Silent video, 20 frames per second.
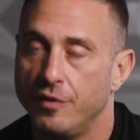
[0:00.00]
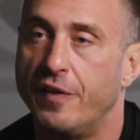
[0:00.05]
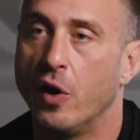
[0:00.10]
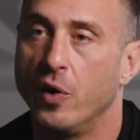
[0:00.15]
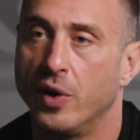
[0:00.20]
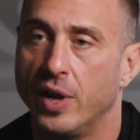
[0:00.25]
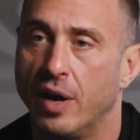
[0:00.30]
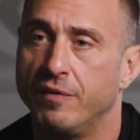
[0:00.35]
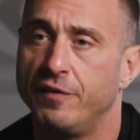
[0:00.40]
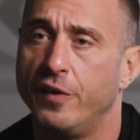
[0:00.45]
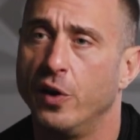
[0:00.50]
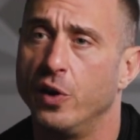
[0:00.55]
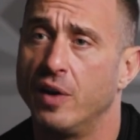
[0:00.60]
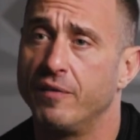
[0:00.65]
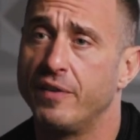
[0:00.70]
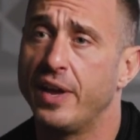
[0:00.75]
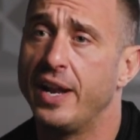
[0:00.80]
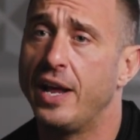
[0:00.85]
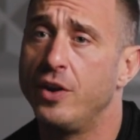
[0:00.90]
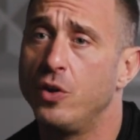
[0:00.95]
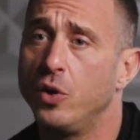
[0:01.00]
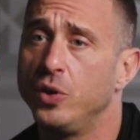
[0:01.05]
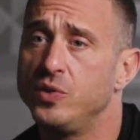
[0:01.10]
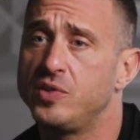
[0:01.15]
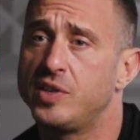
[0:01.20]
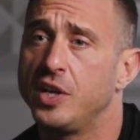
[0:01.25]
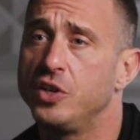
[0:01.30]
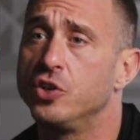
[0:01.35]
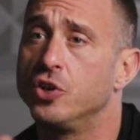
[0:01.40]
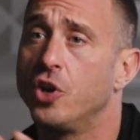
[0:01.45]
Fair enough. And I know
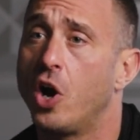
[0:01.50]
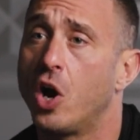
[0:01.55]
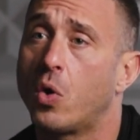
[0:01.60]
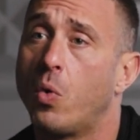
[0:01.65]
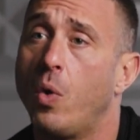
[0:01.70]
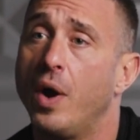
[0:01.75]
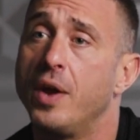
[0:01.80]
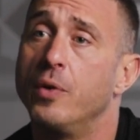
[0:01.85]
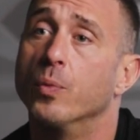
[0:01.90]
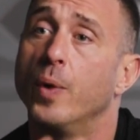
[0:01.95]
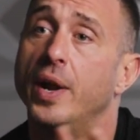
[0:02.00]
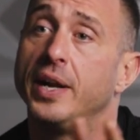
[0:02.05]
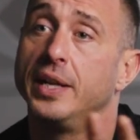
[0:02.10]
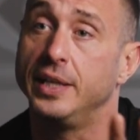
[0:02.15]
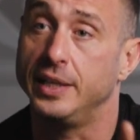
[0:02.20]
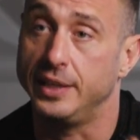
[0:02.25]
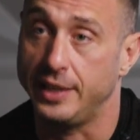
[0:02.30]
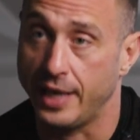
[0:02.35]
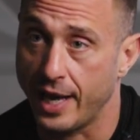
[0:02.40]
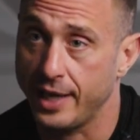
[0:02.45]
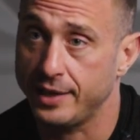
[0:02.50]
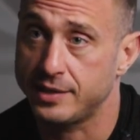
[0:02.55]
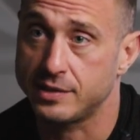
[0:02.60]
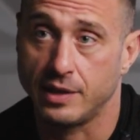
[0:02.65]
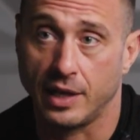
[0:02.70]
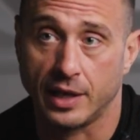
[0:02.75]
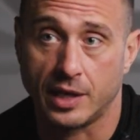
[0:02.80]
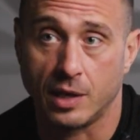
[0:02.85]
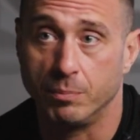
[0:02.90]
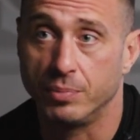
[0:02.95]
you said you're not quite ready yet,
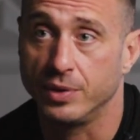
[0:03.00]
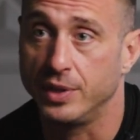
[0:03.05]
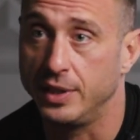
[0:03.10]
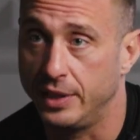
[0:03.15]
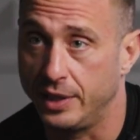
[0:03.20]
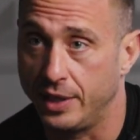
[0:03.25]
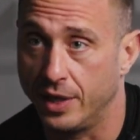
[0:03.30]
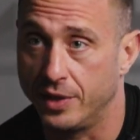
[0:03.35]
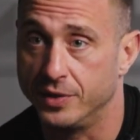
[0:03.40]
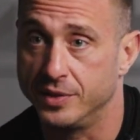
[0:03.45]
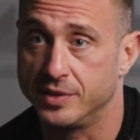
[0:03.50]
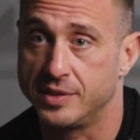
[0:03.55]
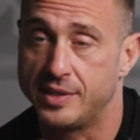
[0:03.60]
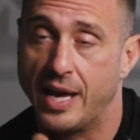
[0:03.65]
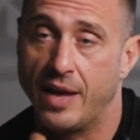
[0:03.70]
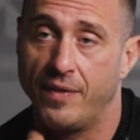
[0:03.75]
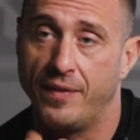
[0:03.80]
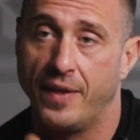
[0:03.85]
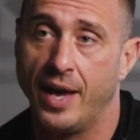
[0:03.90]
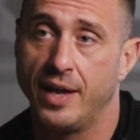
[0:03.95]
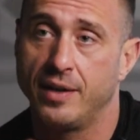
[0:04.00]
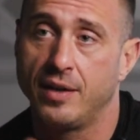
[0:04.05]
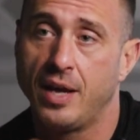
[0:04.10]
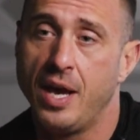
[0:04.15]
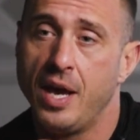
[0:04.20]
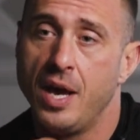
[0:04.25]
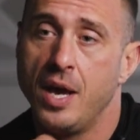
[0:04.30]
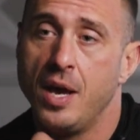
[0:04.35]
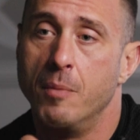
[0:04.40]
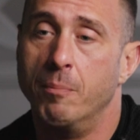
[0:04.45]
and I completely understand that.
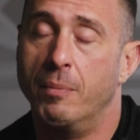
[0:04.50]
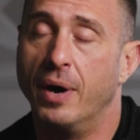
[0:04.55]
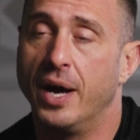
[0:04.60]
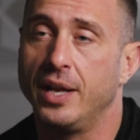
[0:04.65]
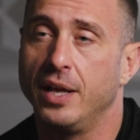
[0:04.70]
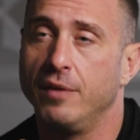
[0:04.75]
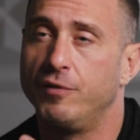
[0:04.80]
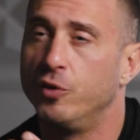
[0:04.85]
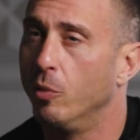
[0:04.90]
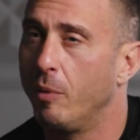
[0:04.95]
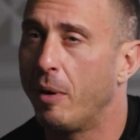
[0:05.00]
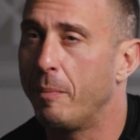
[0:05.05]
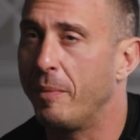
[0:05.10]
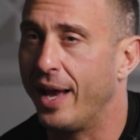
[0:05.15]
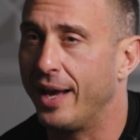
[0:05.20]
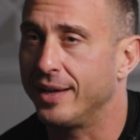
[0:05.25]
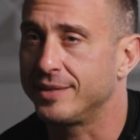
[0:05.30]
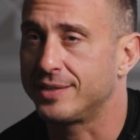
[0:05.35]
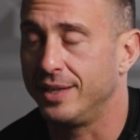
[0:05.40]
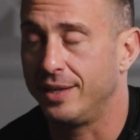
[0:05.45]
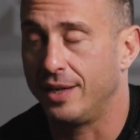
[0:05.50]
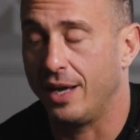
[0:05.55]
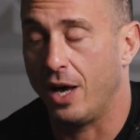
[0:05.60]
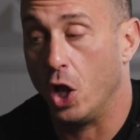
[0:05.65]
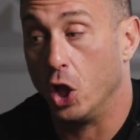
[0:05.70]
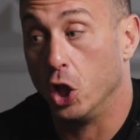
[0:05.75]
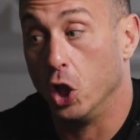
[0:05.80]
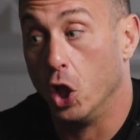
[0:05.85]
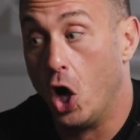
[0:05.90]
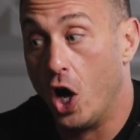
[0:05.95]
But if you don't mind me asking,
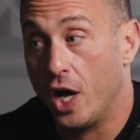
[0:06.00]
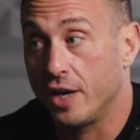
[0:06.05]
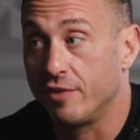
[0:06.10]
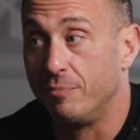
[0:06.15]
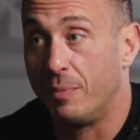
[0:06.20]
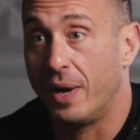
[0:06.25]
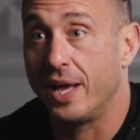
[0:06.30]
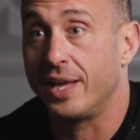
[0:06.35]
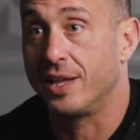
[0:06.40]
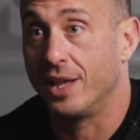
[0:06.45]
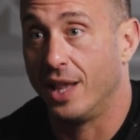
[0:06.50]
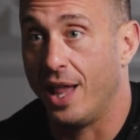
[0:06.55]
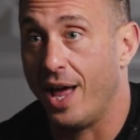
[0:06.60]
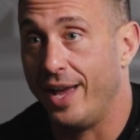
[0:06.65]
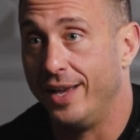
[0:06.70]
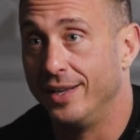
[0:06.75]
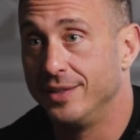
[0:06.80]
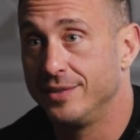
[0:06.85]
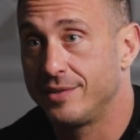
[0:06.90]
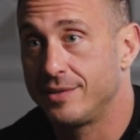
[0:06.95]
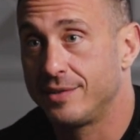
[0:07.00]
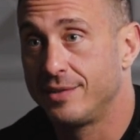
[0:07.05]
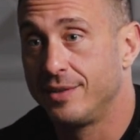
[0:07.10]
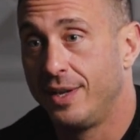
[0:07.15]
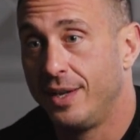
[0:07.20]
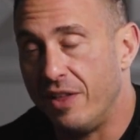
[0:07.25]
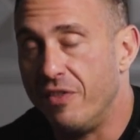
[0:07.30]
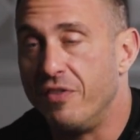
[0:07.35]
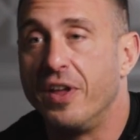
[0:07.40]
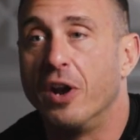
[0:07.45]
a lot of my clients,
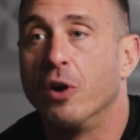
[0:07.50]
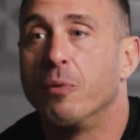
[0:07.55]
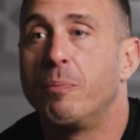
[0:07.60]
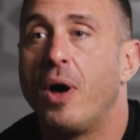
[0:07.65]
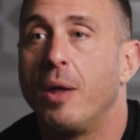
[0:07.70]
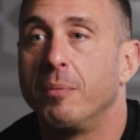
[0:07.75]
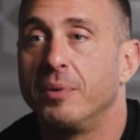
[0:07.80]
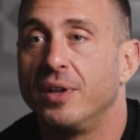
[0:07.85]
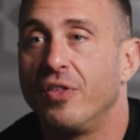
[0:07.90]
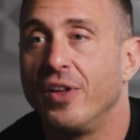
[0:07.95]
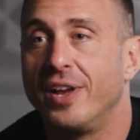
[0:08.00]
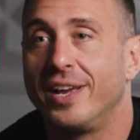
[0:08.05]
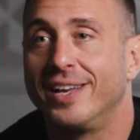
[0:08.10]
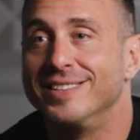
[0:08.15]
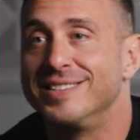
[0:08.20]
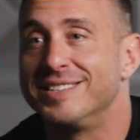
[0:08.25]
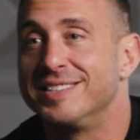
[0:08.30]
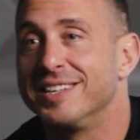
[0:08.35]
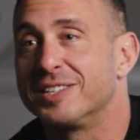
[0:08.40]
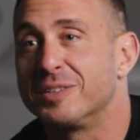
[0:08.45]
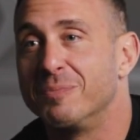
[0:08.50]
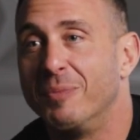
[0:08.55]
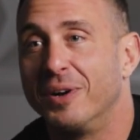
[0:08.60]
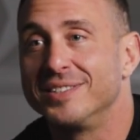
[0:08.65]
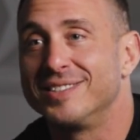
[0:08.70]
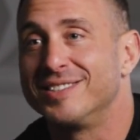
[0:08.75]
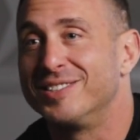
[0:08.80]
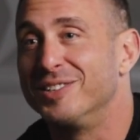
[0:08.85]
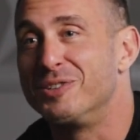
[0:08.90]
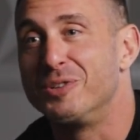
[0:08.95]
they're probably thinking 6
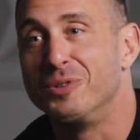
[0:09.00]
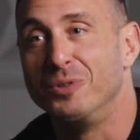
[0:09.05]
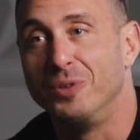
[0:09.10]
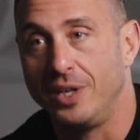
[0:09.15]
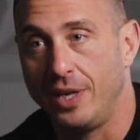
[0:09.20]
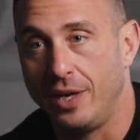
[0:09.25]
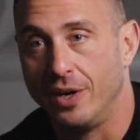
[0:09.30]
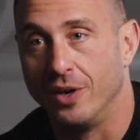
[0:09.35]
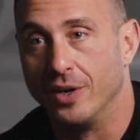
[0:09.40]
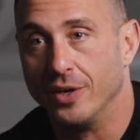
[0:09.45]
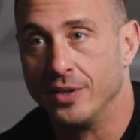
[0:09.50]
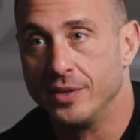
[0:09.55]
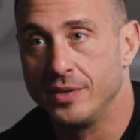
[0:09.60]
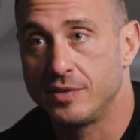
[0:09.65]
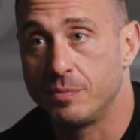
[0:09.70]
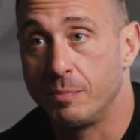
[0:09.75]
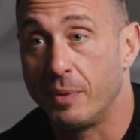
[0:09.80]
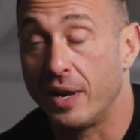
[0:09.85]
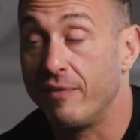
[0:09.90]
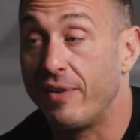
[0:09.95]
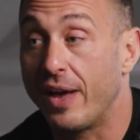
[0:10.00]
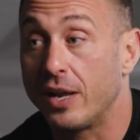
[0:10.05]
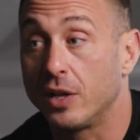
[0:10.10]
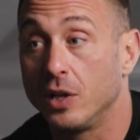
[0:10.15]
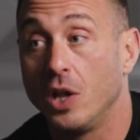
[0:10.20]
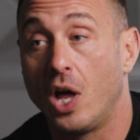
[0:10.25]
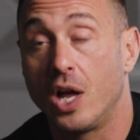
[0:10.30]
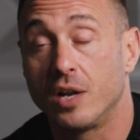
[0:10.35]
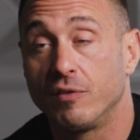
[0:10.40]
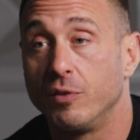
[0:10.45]
months to 2 years, but I've had a
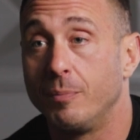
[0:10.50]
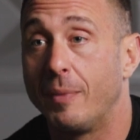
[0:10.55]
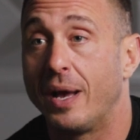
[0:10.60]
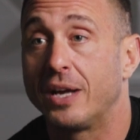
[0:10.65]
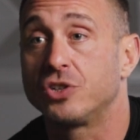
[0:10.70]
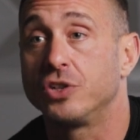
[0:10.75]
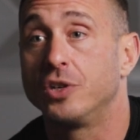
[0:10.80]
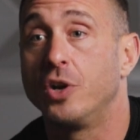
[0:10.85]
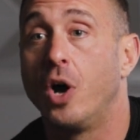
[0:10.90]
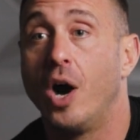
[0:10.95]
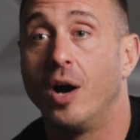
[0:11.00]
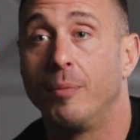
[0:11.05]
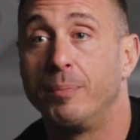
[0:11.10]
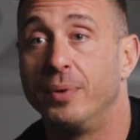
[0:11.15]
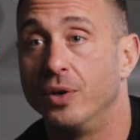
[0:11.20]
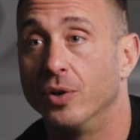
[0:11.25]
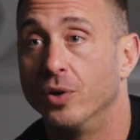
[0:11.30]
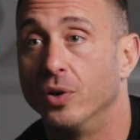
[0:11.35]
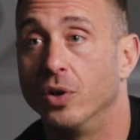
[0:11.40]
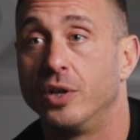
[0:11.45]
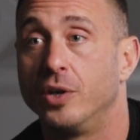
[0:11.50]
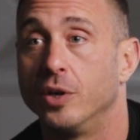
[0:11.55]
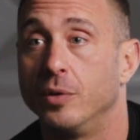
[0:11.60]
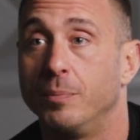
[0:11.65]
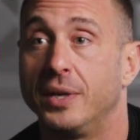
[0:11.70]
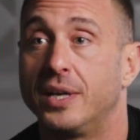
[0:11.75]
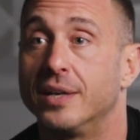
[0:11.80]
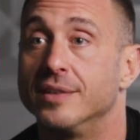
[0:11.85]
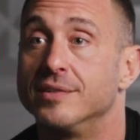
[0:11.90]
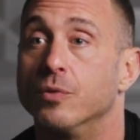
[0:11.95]
lot of them actually hop in earlier
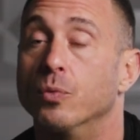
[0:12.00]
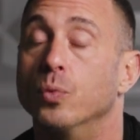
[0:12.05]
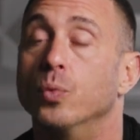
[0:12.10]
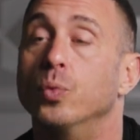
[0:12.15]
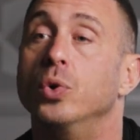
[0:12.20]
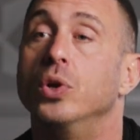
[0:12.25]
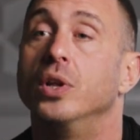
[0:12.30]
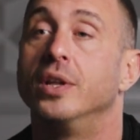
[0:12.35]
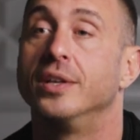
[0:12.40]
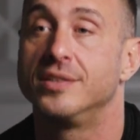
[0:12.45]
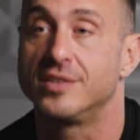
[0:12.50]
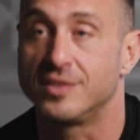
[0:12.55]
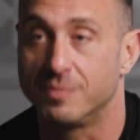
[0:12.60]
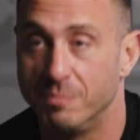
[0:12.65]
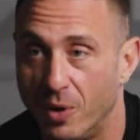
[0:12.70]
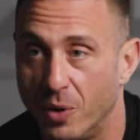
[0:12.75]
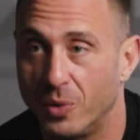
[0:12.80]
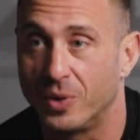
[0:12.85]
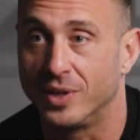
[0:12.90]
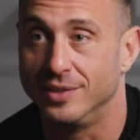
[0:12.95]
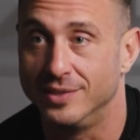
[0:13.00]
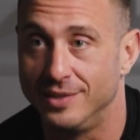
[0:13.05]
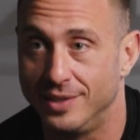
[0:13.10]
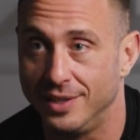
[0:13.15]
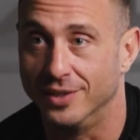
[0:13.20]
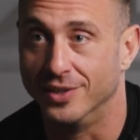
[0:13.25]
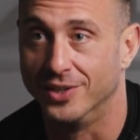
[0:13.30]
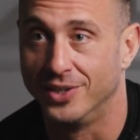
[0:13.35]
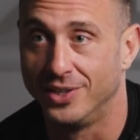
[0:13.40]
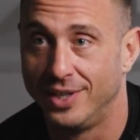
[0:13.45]
because a really smoking
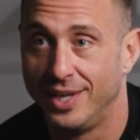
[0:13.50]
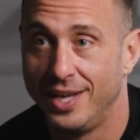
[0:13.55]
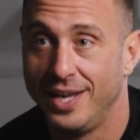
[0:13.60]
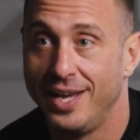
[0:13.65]
deal